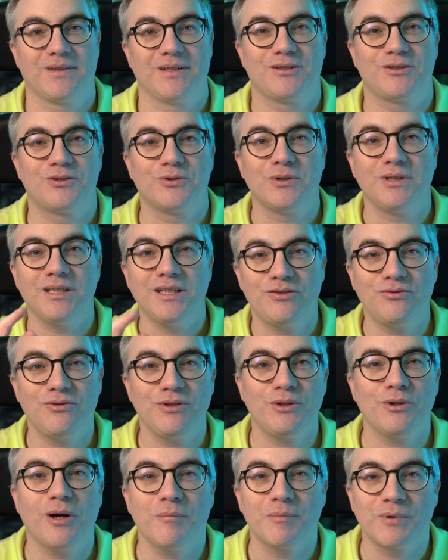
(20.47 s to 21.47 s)
So in this
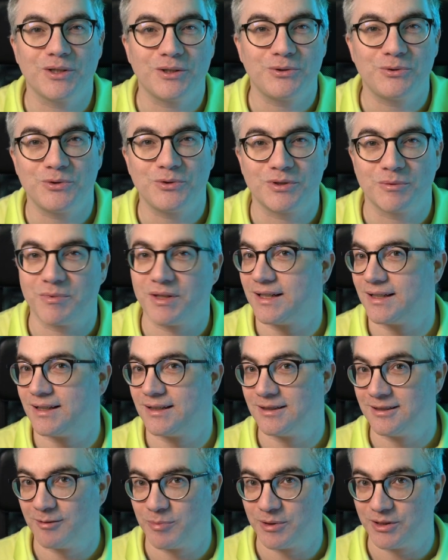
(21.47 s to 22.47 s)
video I'm gonna do something a
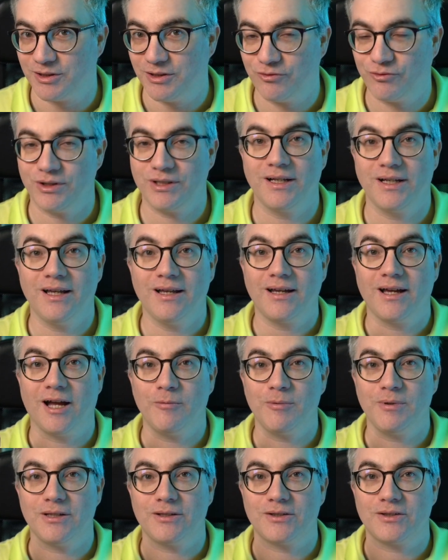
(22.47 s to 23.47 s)
little bit different. I
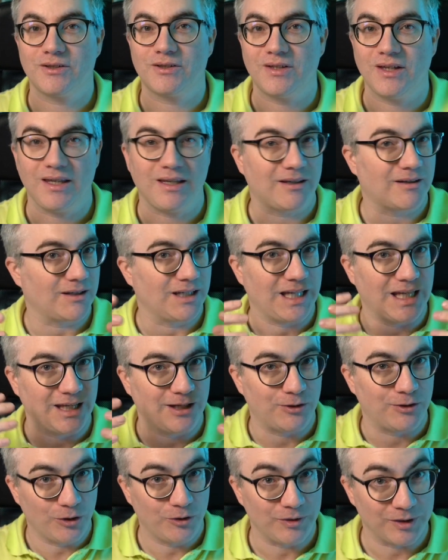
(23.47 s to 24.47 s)
will take a
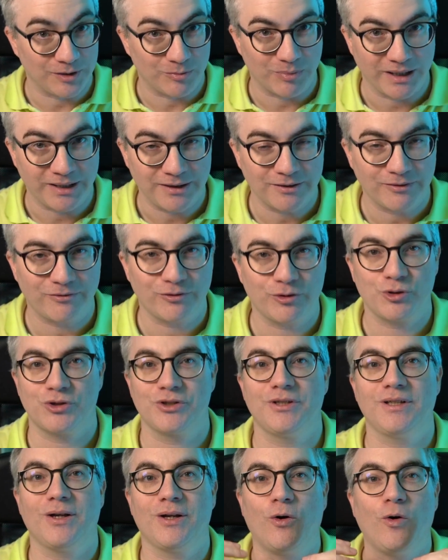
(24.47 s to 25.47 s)
current Blender version,
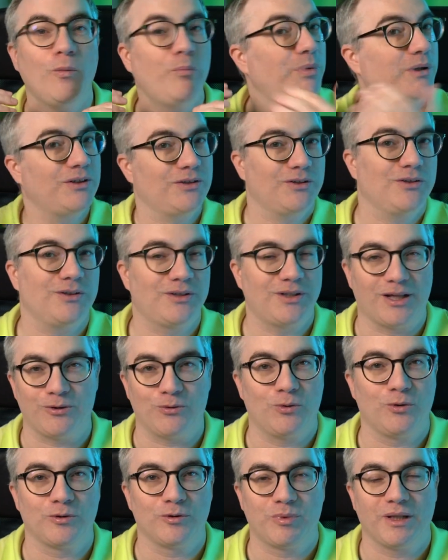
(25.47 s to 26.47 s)
open that
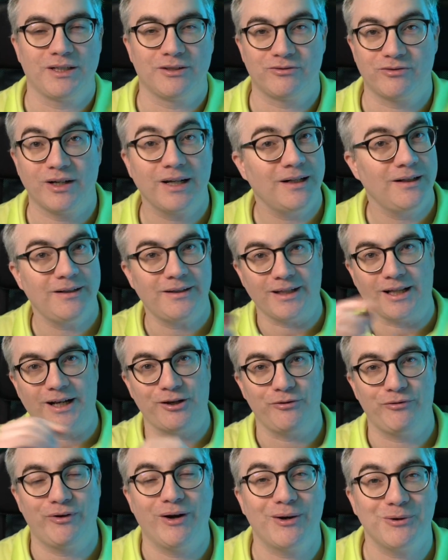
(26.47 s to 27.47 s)
old blend file that I
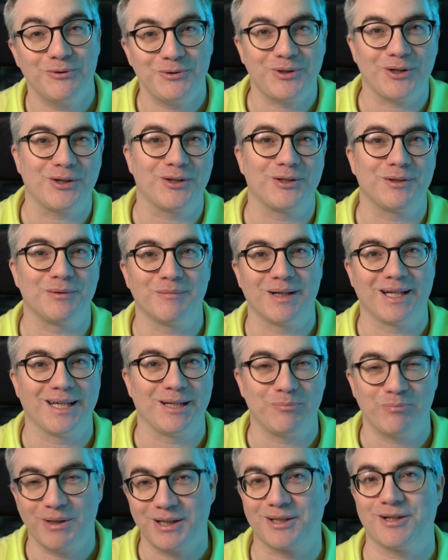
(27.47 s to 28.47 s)
found on my
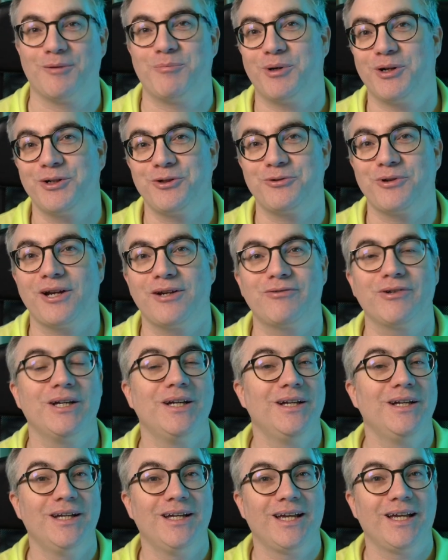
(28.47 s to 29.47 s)
backup hard drive,
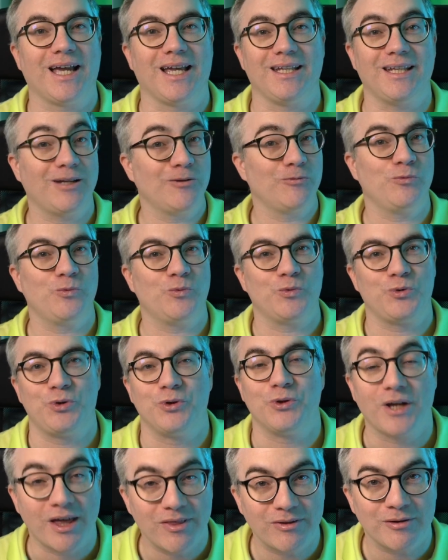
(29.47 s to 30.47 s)
and then
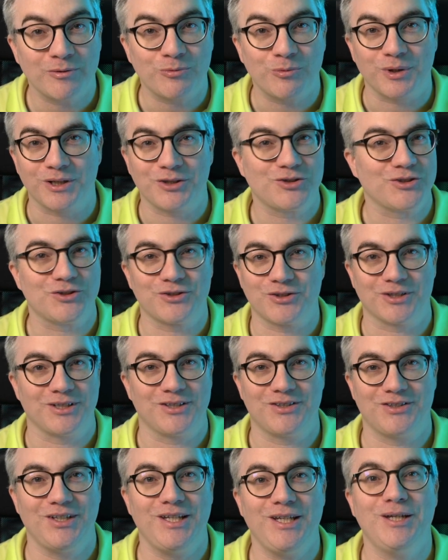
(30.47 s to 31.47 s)
together we're just gonna
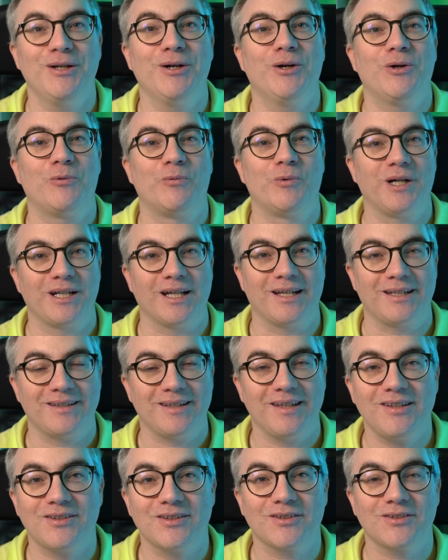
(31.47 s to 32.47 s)
see where that
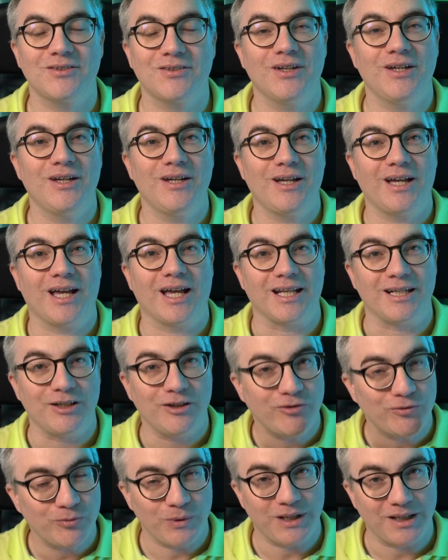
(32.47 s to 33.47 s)
takes us and
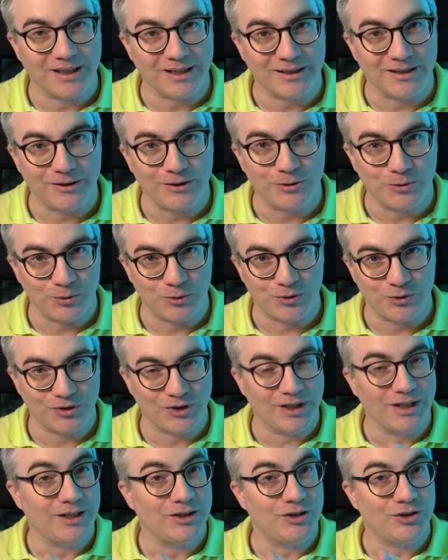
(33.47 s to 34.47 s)
if we can use
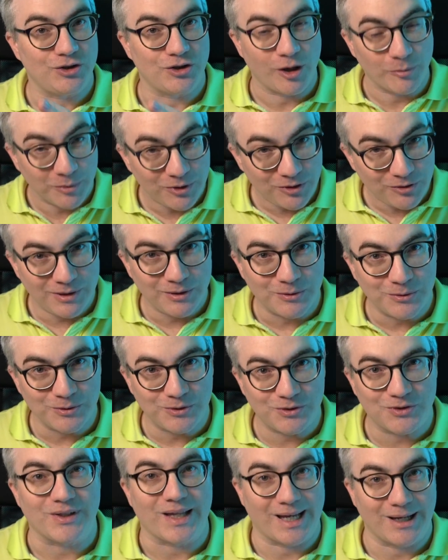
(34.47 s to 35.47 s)
geometry
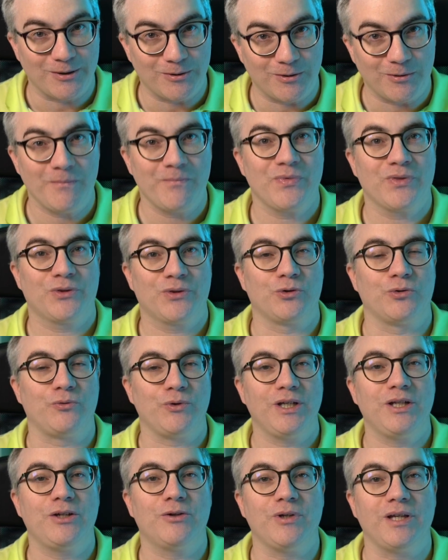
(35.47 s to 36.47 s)
nodes now to
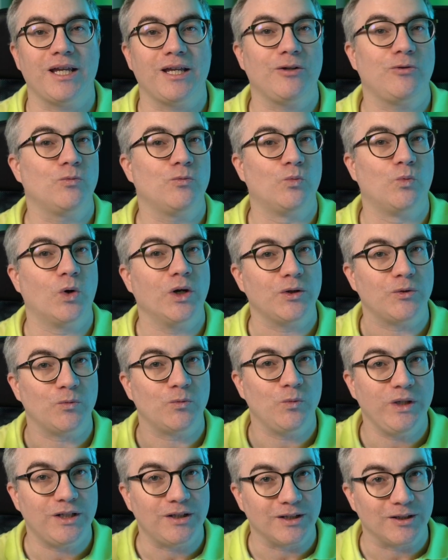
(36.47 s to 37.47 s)
recreate what
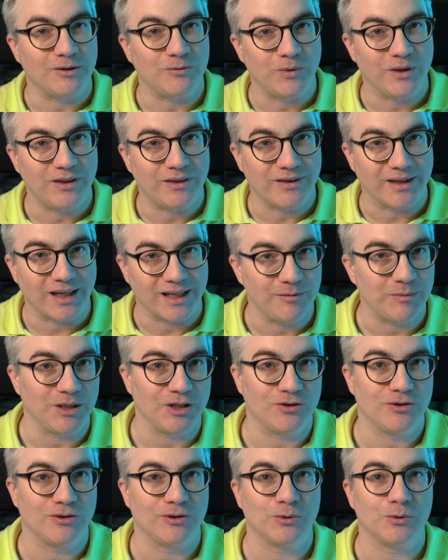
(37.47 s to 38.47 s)
we did with
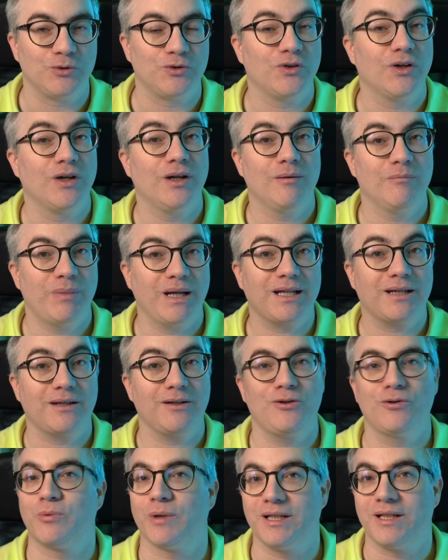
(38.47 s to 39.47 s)
animation nodes back in
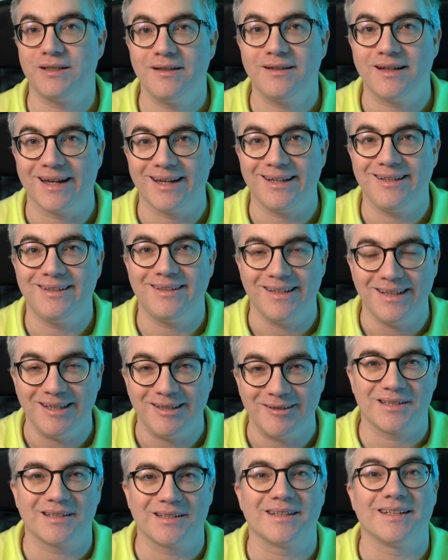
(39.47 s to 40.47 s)
2019.
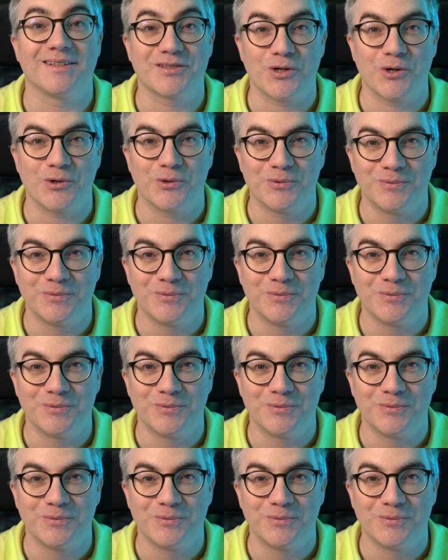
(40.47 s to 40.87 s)
Let's go.